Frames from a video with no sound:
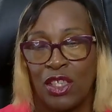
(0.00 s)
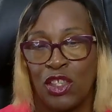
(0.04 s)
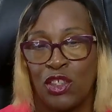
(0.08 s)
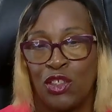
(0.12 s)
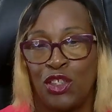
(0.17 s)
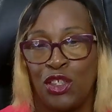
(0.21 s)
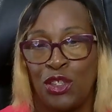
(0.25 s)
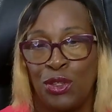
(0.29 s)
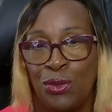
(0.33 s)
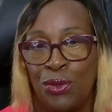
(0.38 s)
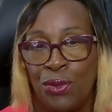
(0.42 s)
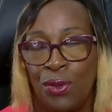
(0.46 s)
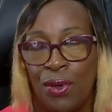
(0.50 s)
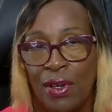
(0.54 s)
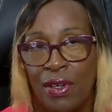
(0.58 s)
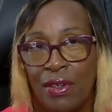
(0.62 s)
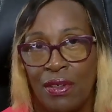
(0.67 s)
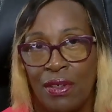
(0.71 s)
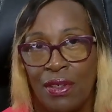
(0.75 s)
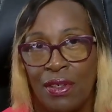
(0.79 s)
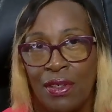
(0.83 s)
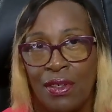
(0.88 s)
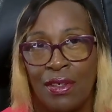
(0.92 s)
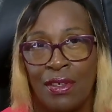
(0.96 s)
Do
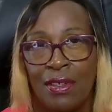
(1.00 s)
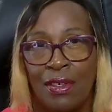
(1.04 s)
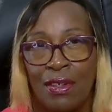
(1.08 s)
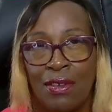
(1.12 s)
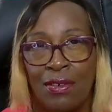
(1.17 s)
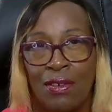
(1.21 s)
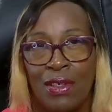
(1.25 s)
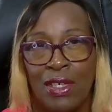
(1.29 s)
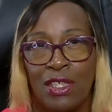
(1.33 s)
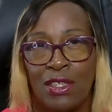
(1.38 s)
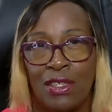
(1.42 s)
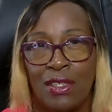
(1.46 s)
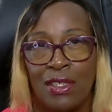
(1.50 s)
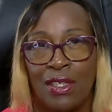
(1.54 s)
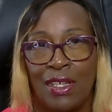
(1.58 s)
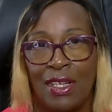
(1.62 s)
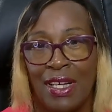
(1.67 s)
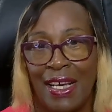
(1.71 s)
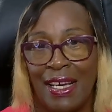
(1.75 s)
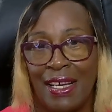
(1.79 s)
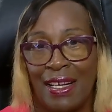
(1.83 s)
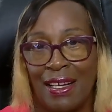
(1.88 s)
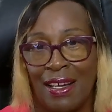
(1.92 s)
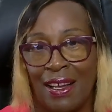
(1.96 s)

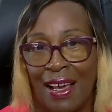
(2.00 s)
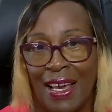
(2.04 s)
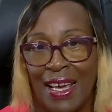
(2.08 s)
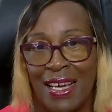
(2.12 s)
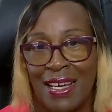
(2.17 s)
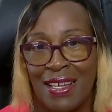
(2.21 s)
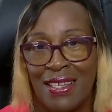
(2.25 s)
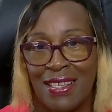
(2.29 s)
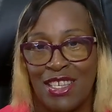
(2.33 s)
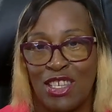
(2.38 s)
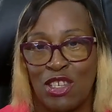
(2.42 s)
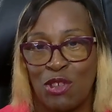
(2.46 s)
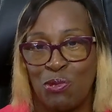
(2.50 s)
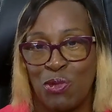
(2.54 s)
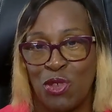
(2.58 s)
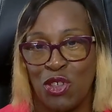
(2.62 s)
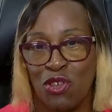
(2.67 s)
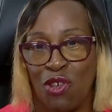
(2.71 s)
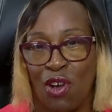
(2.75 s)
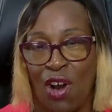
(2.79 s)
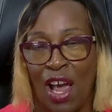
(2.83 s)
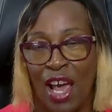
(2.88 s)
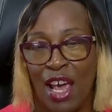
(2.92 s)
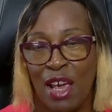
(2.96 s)
click like and
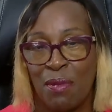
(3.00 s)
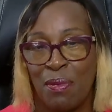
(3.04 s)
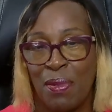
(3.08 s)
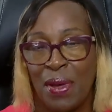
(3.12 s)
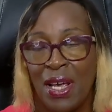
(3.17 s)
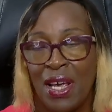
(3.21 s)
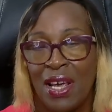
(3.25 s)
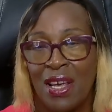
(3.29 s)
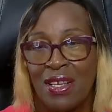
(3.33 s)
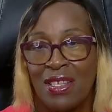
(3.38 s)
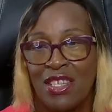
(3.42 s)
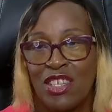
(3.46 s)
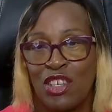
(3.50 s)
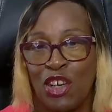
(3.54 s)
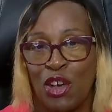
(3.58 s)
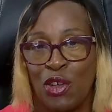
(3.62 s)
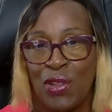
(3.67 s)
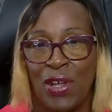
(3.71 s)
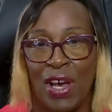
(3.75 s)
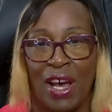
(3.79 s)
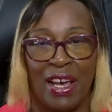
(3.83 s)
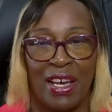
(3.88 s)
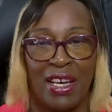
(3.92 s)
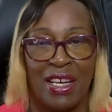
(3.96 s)
subscribe so
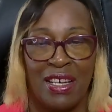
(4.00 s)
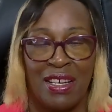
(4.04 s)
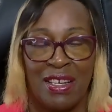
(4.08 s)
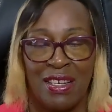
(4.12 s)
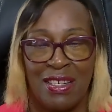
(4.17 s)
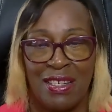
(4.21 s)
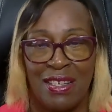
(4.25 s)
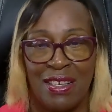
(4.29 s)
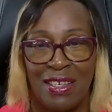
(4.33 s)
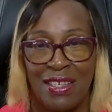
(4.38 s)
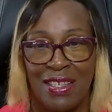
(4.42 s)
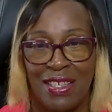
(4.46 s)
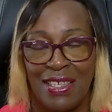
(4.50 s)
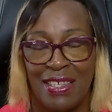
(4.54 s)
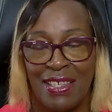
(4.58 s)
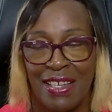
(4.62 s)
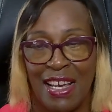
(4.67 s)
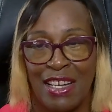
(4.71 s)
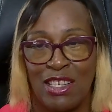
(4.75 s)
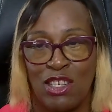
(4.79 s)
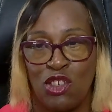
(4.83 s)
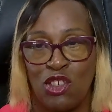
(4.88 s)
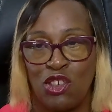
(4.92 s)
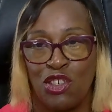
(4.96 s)
that I can
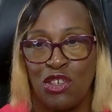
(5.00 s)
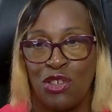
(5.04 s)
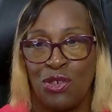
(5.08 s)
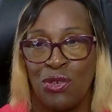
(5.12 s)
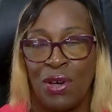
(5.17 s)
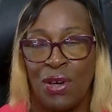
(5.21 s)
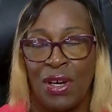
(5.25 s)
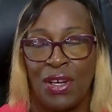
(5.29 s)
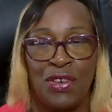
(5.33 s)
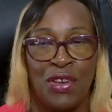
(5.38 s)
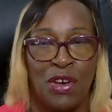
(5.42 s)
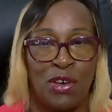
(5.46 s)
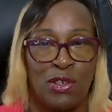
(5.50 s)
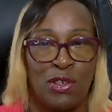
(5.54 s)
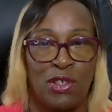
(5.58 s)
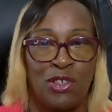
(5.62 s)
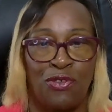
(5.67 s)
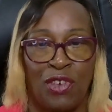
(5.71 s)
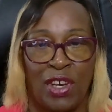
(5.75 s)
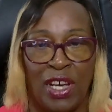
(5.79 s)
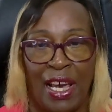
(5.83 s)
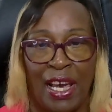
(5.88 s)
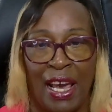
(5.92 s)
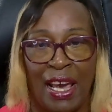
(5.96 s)
send you a
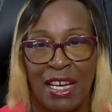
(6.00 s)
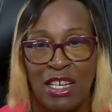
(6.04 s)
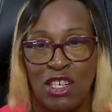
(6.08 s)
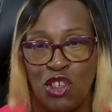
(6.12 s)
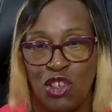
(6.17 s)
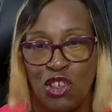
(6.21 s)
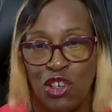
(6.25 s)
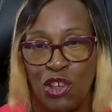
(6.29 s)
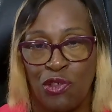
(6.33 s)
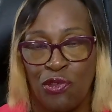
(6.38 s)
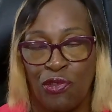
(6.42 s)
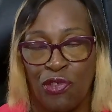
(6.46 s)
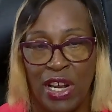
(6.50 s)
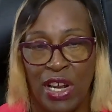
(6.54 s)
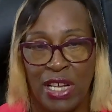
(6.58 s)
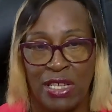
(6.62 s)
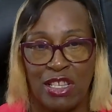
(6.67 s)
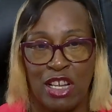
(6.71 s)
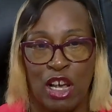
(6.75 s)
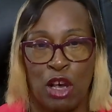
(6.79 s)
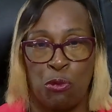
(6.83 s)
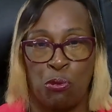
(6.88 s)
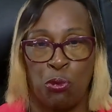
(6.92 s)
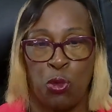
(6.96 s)
notification, for
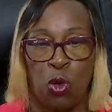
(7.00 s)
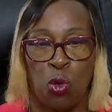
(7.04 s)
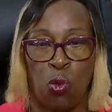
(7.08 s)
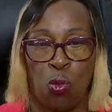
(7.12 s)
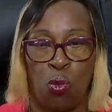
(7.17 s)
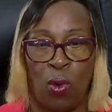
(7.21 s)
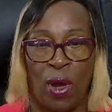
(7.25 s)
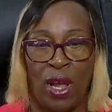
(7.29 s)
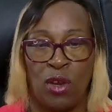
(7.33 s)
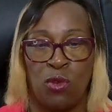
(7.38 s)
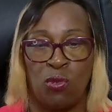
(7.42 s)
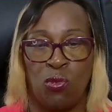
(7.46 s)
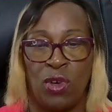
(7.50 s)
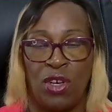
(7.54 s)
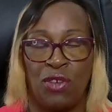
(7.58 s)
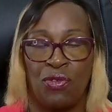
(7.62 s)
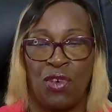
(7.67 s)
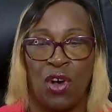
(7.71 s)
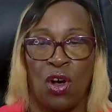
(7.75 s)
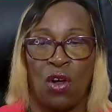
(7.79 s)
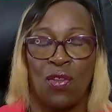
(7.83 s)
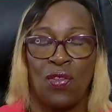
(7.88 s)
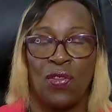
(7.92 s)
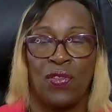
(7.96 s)
example, when we've
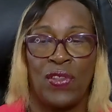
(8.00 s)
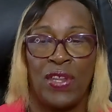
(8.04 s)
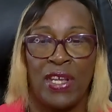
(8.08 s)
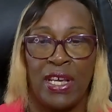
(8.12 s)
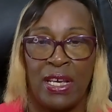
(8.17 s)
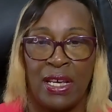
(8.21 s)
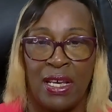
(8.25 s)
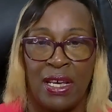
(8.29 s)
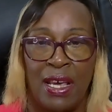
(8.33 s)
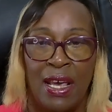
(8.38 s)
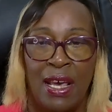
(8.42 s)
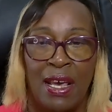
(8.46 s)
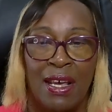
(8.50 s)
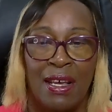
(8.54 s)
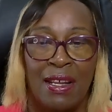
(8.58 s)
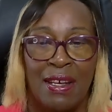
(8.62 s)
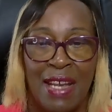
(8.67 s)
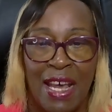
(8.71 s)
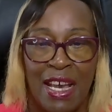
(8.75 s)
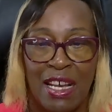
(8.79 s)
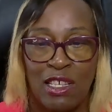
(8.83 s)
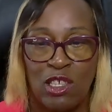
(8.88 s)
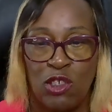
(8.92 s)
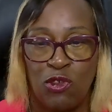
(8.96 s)
got the
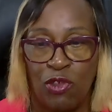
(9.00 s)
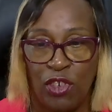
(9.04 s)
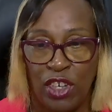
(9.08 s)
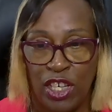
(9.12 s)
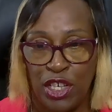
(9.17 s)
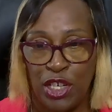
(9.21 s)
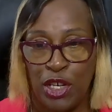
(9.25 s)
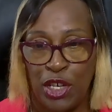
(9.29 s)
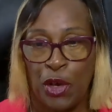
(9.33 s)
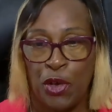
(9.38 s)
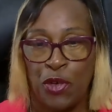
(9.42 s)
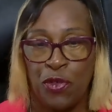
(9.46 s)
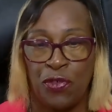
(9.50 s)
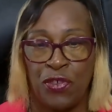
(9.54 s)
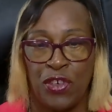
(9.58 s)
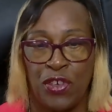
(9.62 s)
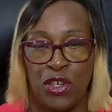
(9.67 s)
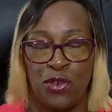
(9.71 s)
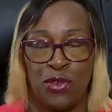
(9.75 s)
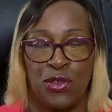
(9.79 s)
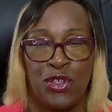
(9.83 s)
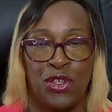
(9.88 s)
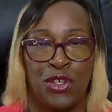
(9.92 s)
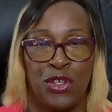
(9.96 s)
next video for
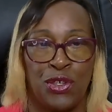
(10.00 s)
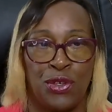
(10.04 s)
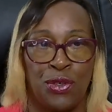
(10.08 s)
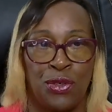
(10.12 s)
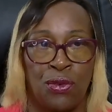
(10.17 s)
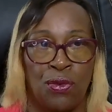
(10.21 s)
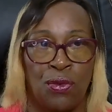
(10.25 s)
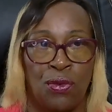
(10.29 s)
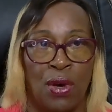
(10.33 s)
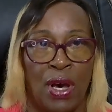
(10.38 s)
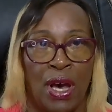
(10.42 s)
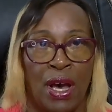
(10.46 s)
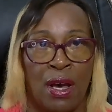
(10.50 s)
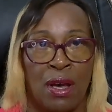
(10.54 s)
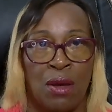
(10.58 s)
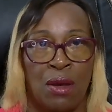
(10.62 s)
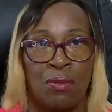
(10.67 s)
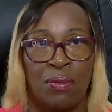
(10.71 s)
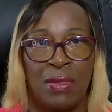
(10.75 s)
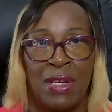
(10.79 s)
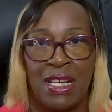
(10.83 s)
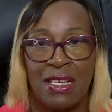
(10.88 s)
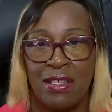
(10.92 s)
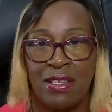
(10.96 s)
you to um,
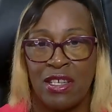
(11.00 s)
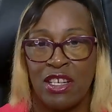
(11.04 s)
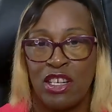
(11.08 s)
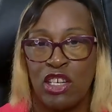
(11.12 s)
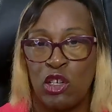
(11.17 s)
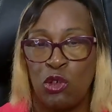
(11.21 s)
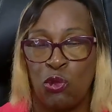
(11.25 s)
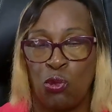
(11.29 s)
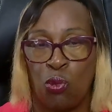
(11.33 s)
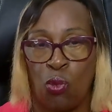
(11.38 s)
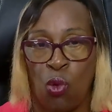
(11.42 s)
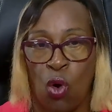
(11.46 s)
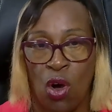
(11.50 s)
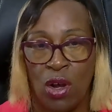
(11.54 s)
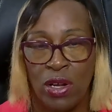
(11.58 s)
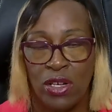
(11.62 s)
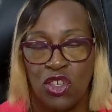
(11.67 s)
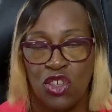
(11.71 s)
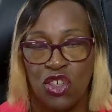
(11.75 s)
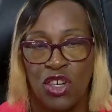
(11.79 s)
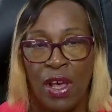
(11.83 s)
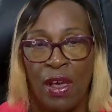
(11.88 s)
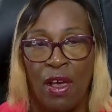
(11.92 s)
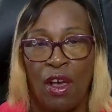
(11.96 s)
listen and
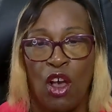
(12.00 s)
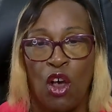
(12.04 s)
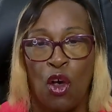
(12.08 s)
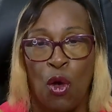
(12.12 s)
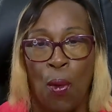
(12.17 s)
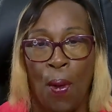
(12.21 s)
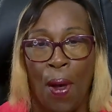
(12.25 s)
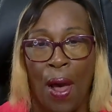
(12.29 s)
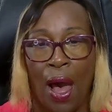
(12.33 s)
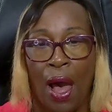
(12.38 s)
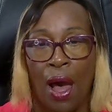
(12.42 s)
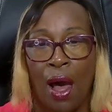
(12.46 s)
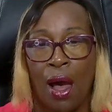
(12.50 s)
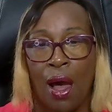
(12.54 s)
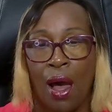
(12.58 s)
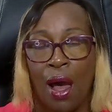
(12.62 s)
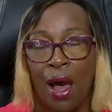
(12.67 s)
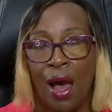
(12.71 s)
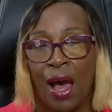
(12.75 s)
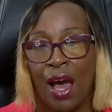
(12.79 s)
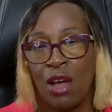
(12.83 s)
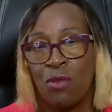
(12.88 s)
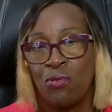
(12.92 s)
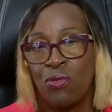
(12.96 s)
watch.
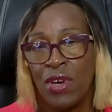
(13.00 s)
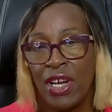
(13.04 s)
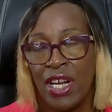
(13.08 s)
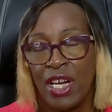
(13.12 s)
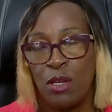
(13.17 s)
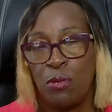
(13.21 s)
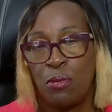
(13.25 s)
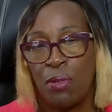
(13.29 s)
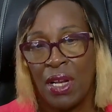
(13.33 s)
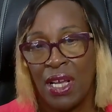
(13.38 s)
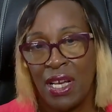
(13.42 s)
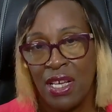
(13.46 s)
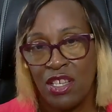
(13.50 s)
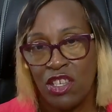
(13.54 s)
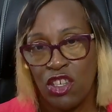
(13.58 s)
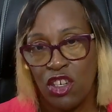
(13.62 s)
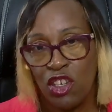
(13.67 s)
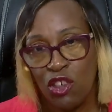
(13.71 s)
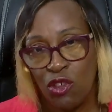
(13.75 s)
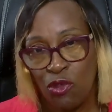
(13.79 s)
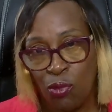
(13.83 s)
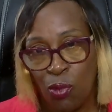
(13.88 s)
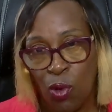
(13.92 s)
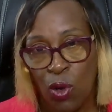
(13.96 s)
I'm really pleased that
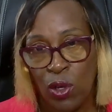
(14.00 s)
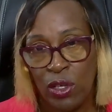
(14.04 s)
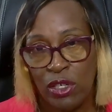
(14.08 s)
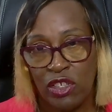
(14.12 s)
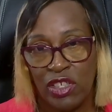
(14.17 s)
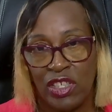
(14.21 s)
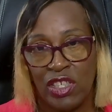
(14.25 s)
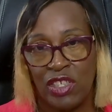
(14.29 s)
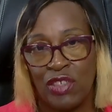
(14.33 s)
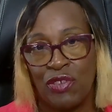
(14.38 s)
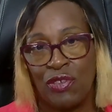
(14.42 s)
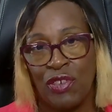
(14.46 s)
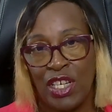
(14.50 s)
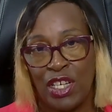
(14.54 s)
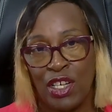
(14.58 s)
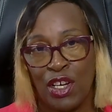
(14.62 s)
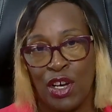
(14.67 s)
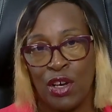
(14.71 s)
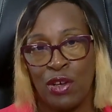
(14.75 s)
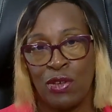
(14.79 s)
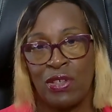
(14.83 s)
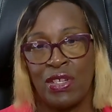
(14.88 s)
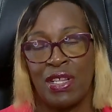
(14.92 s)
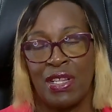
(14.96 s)
you've watched this
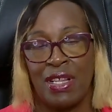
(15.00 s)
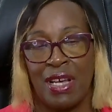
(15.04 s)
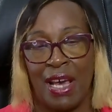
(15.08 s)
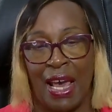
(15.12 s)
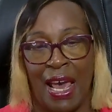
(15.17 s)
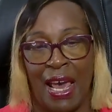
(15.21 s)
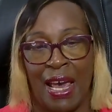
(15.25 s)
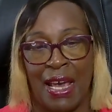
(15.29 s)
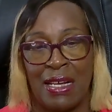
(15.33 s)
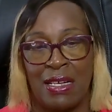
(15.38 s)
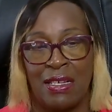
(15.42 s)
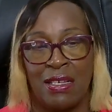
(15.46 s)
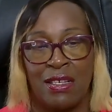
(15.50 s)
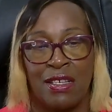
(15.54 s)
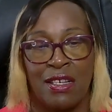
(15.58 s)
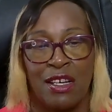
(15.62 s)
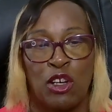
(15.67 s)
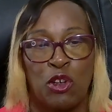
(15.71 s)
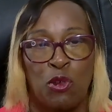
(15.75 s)
video to the end.